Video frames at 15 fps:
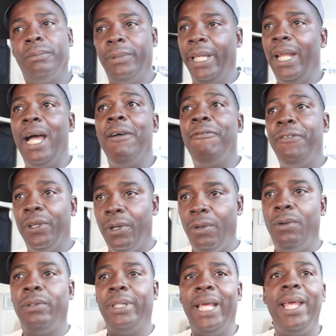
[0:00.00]
that I
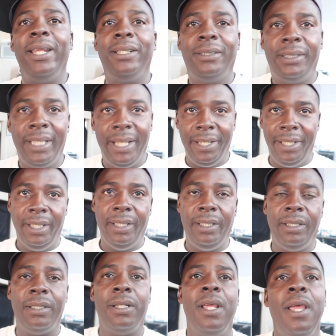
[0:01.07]
feel that's in
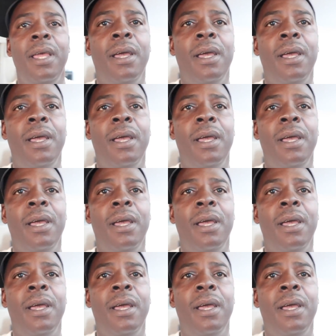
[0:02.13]
need.